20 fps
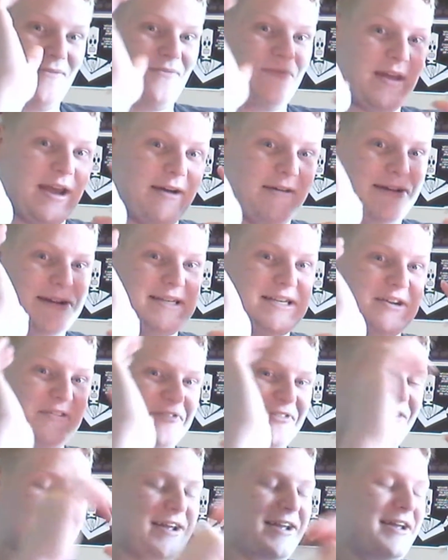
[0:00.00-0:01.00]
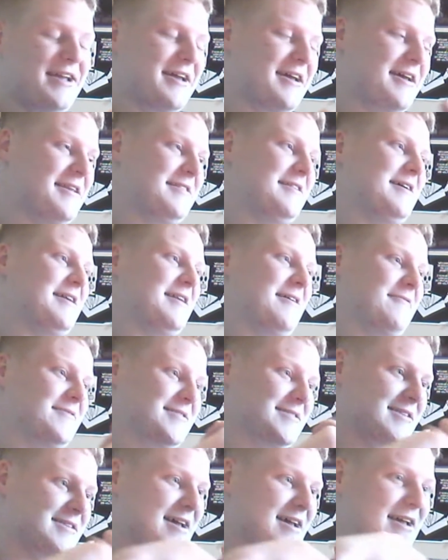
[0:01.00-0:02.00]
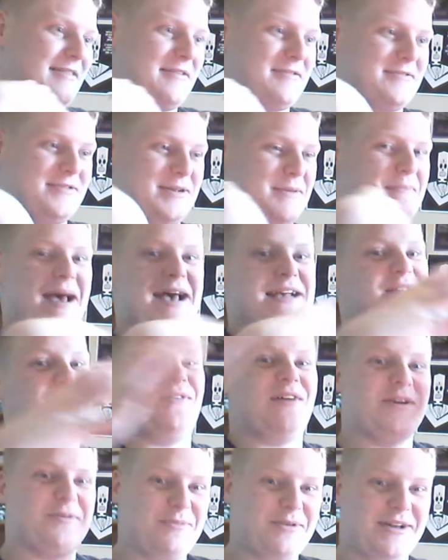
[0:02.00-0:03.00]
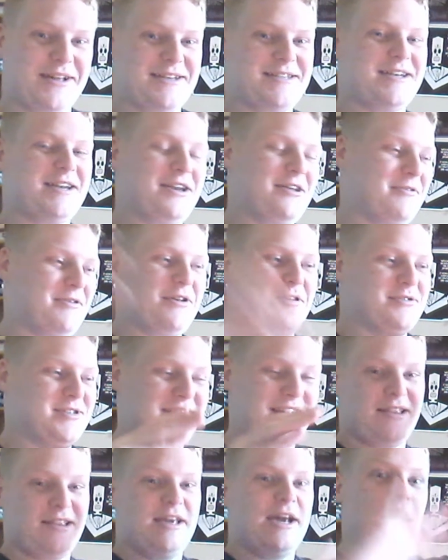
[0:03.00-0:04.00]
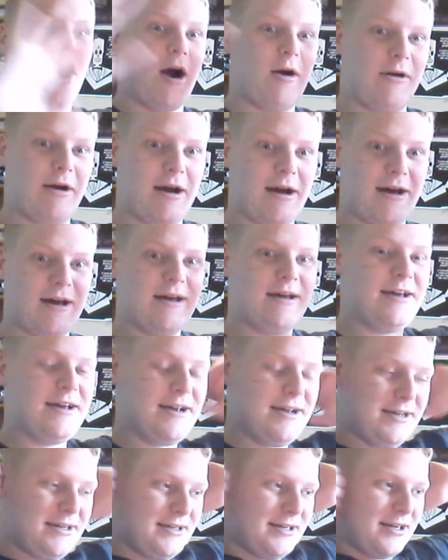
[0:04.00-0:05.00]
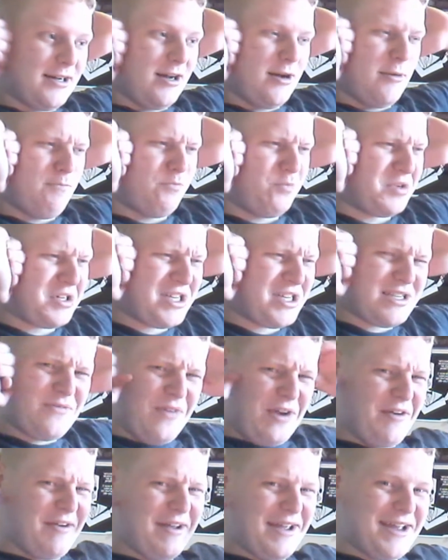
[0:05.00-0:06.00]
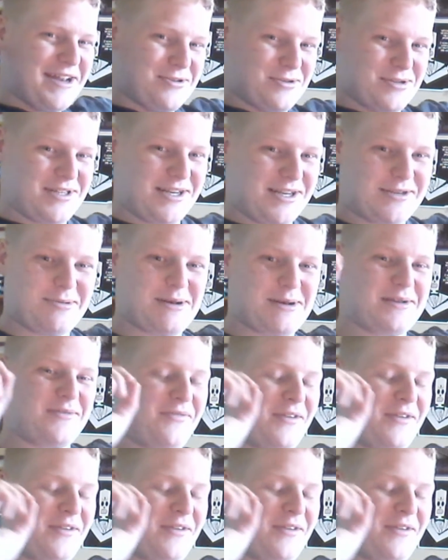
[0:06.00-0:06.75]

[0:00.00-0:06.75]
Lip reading: very different. And then I was like, Mass Effect will continue, you know, see Liara, which is a very interesting choice of